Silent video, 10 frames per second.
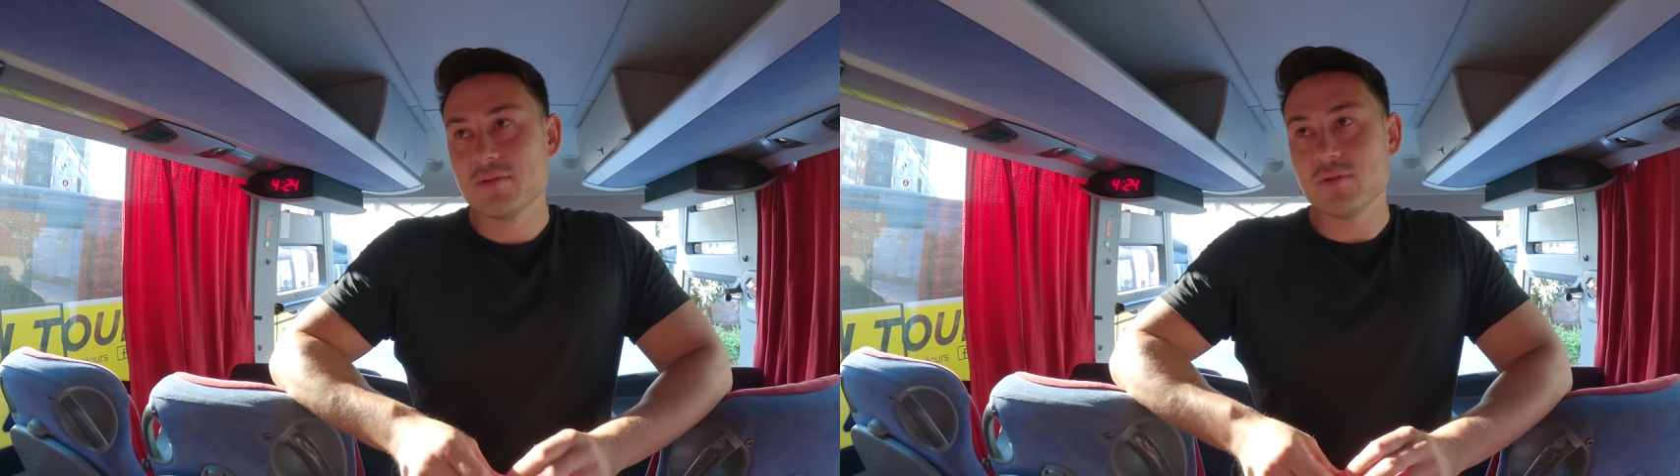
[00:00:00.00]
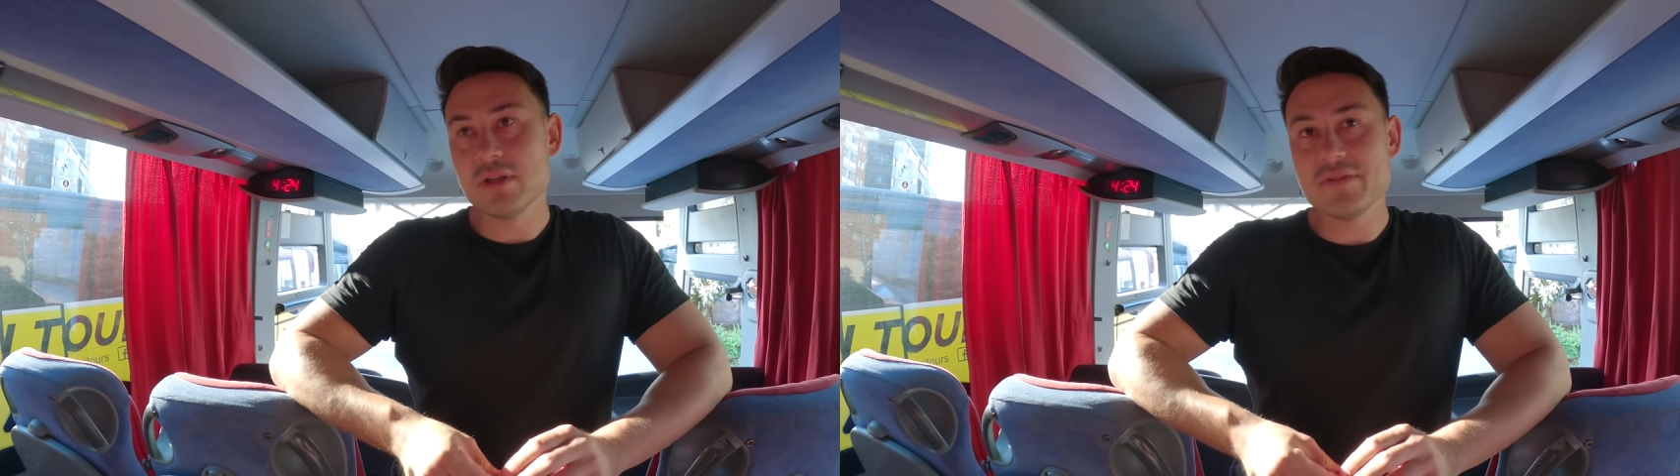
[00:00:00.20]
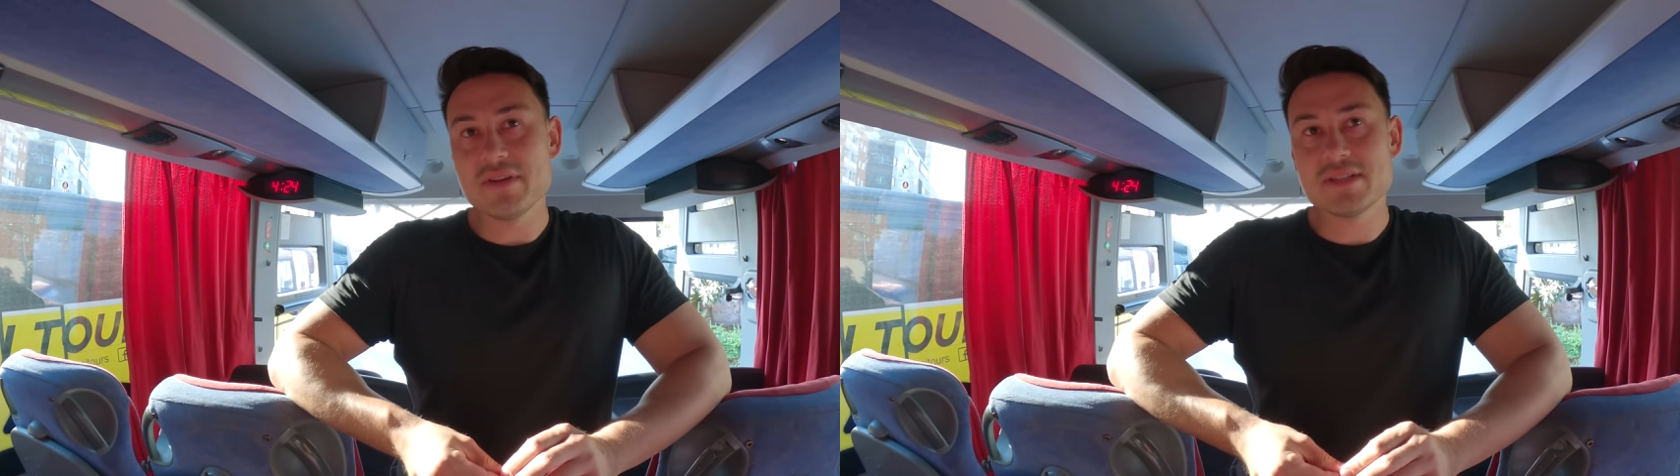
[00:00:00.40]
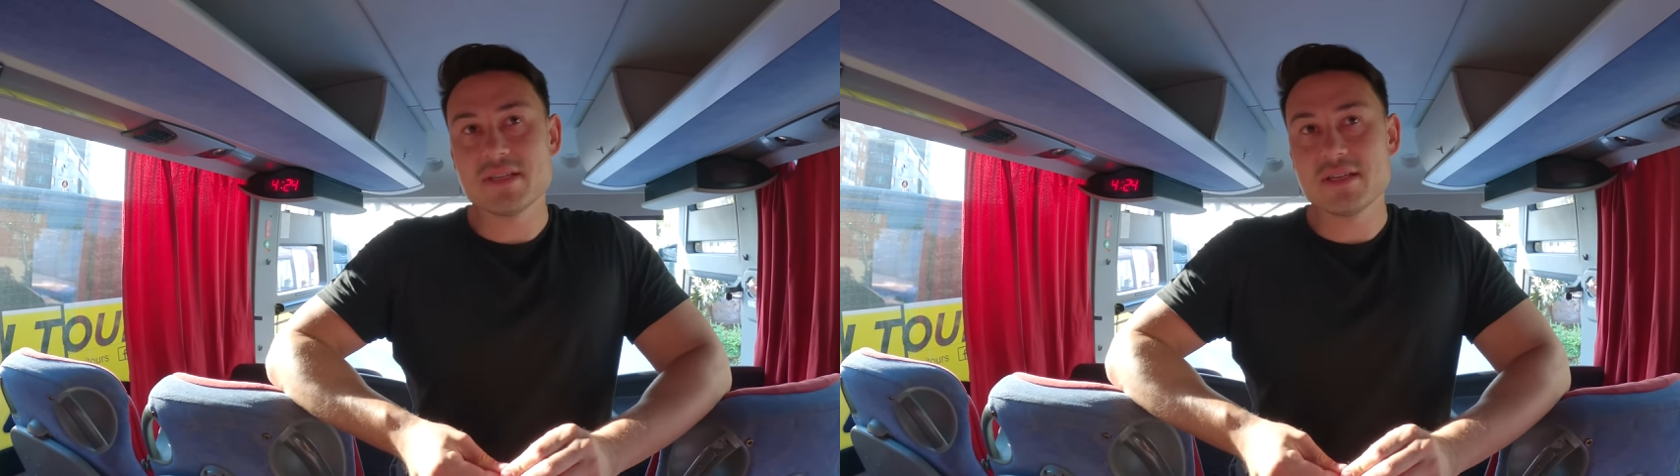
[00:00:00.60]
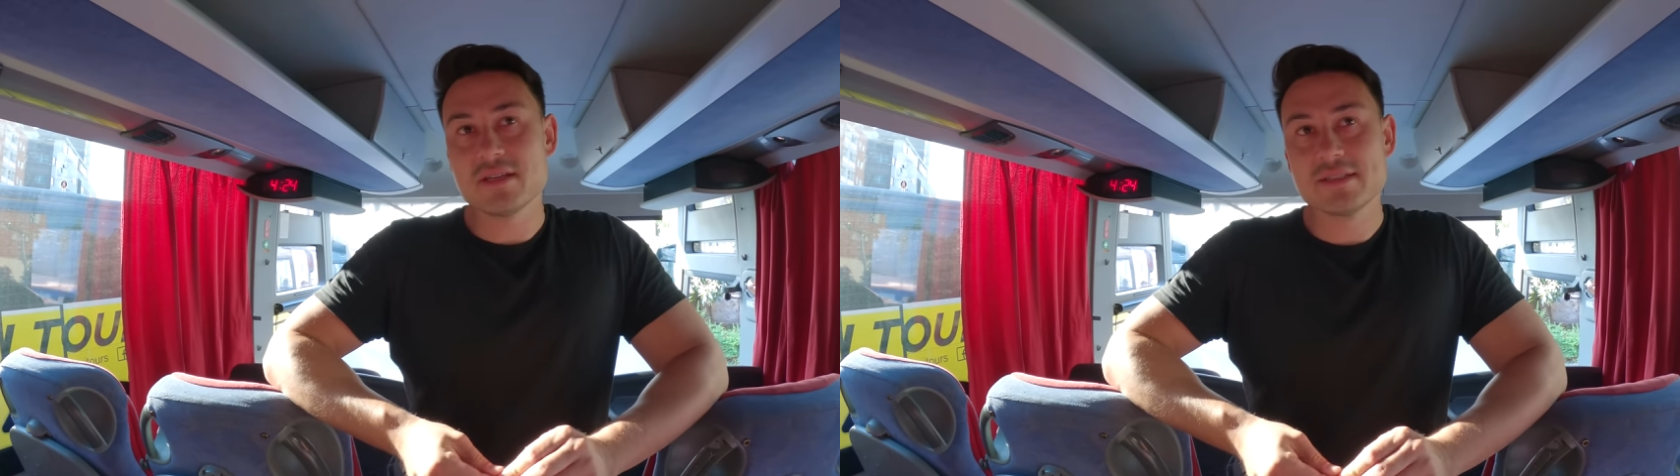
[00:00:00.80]
We'll have
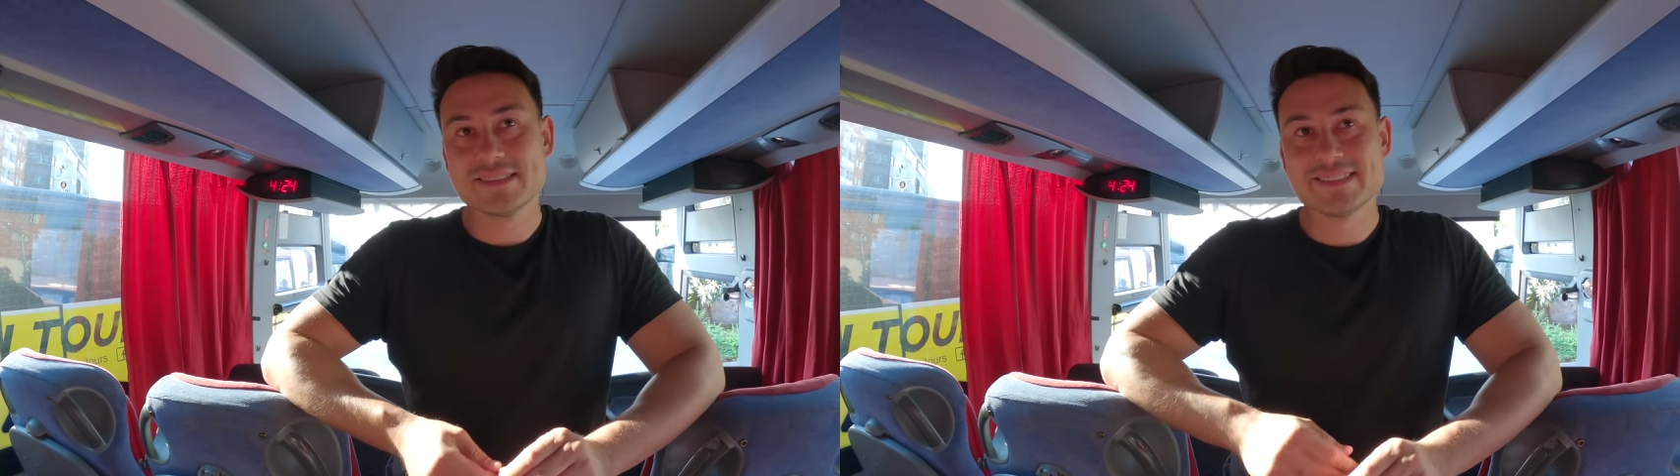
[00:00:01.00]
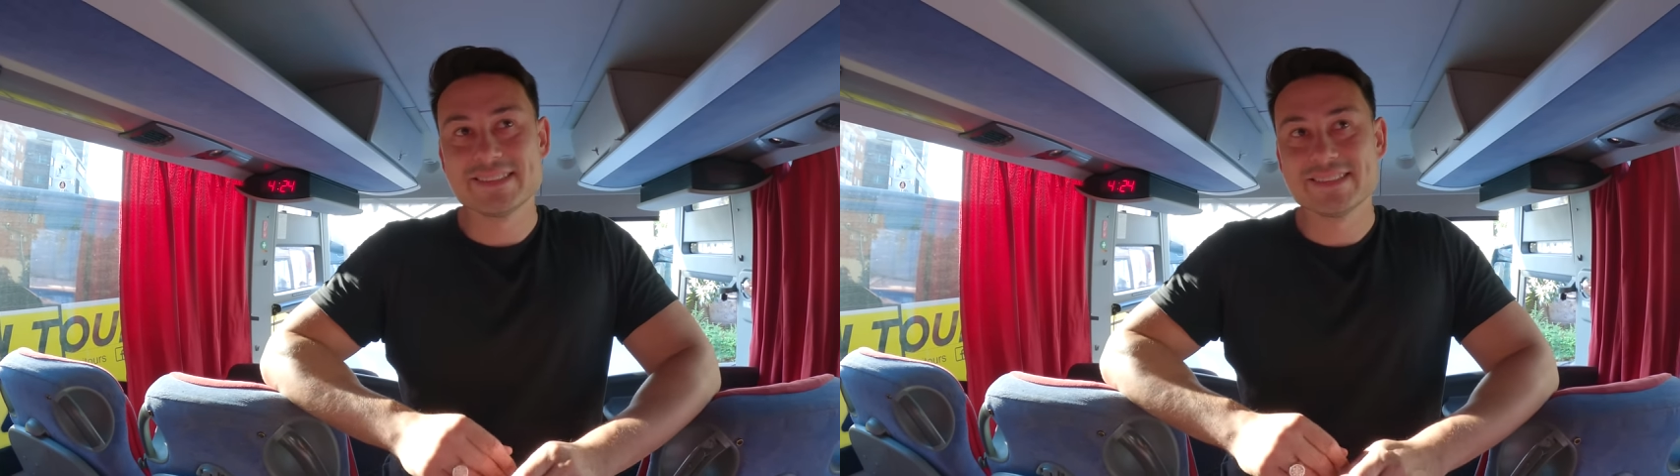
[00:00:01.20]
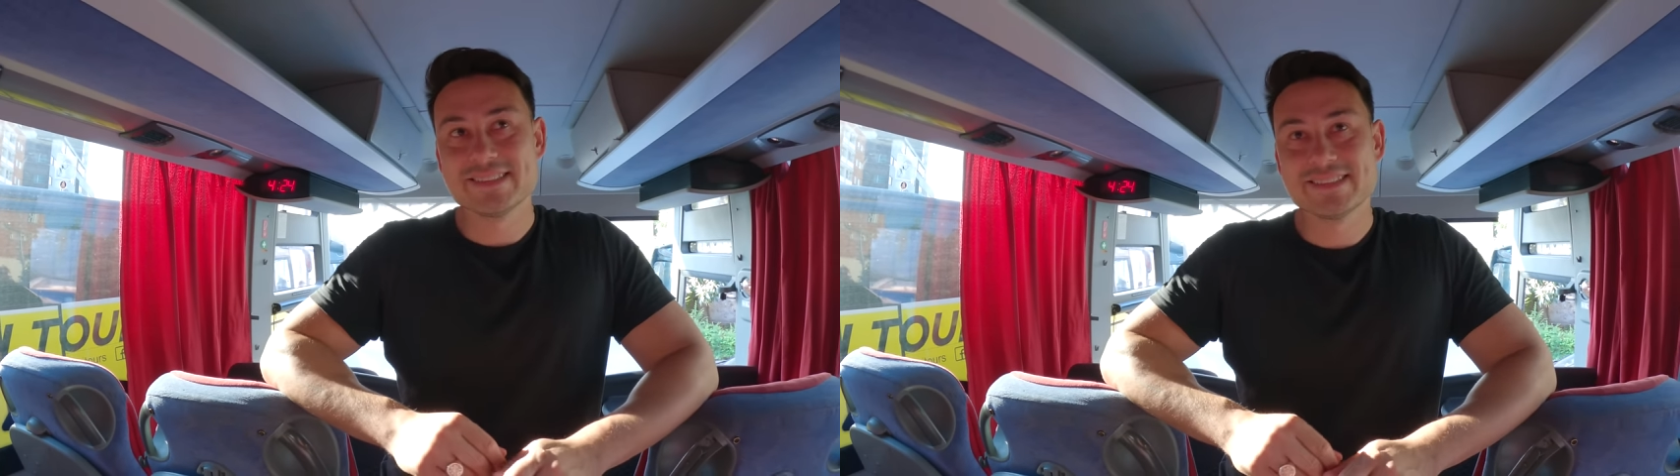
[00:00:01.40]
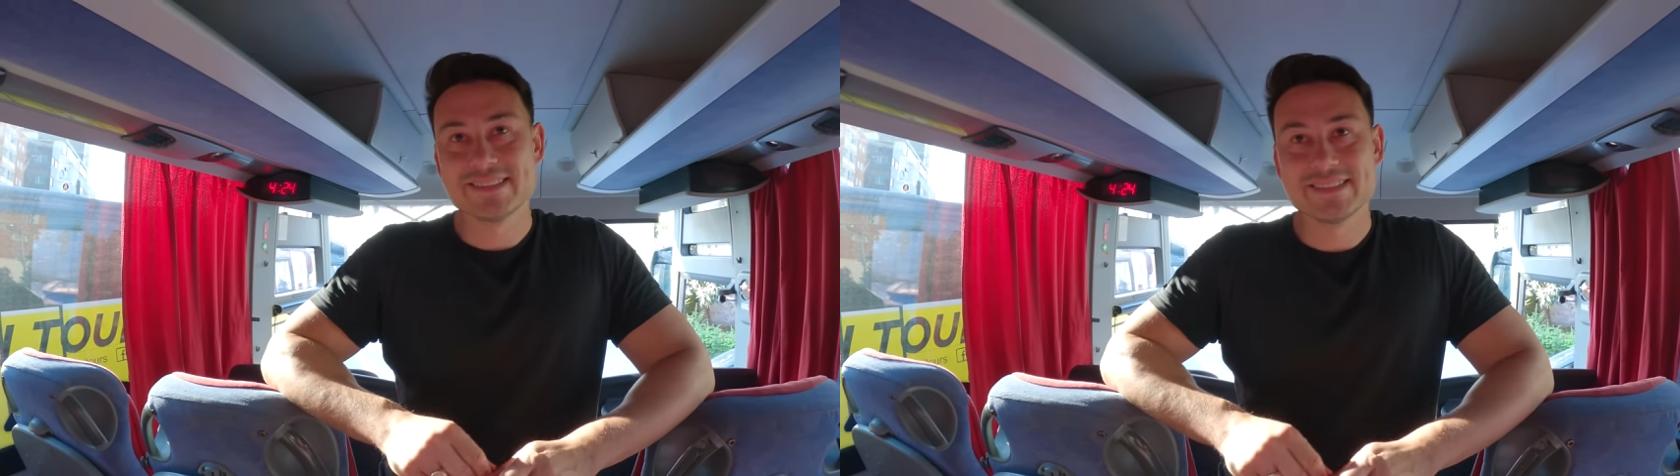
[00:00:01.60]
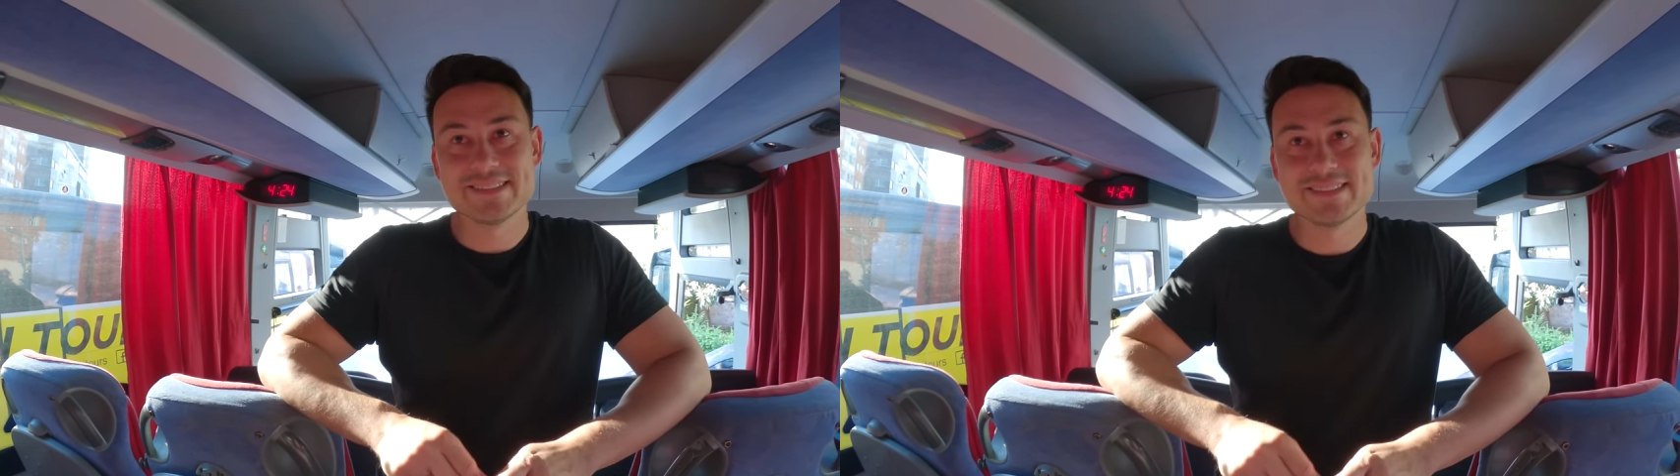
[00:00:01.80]
AC. Hopefully.